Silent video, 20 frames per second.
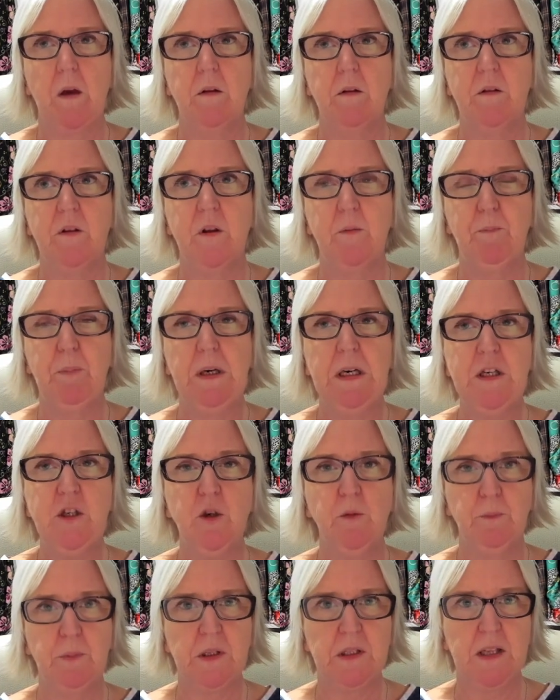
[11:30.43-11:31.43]
the billy
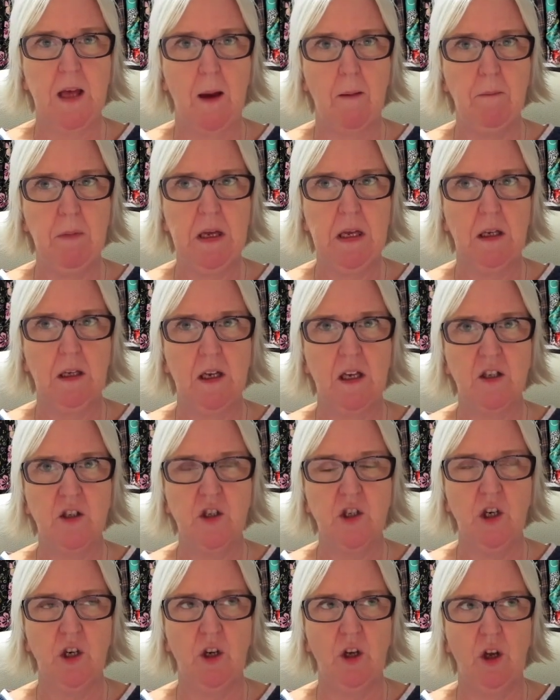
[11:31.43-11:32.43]
jumpers that I made
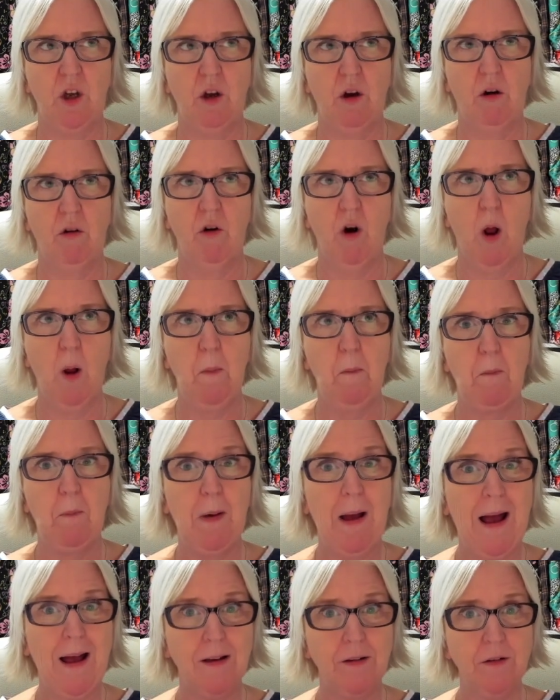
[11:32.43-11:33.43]
last year are all
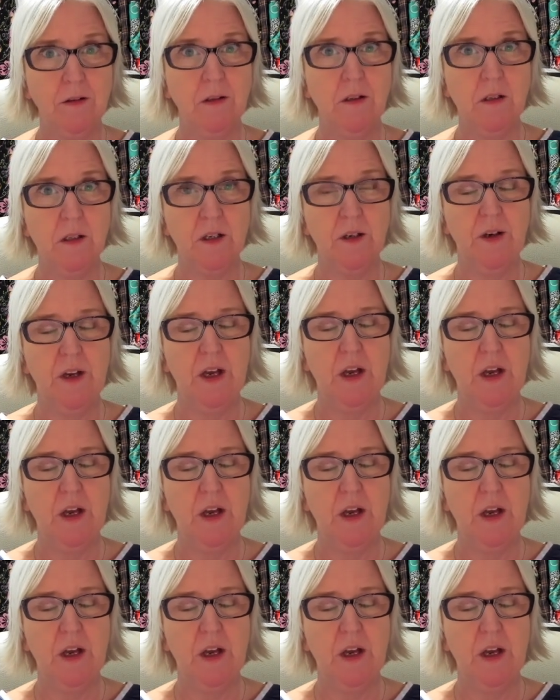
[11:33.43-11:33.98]
patterned,